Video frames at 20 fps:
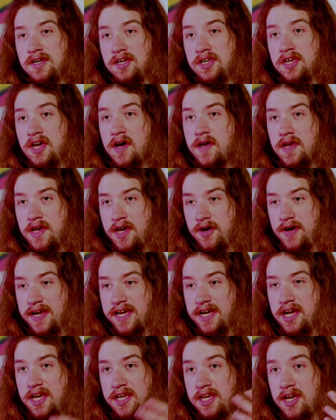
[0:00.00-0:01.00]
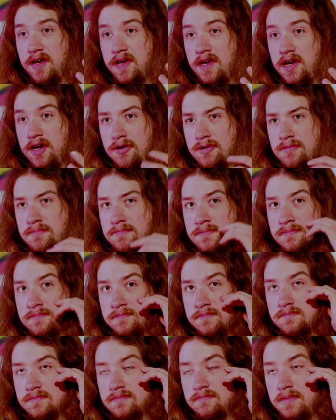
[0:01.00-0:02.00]
a yo-yo. I got a yo-yo.
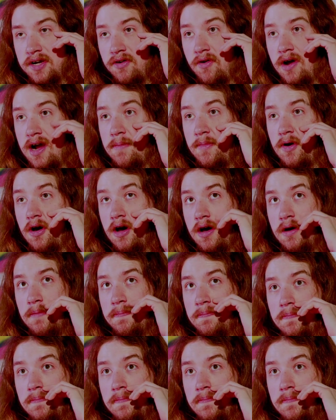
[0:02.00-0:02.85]
My grandma,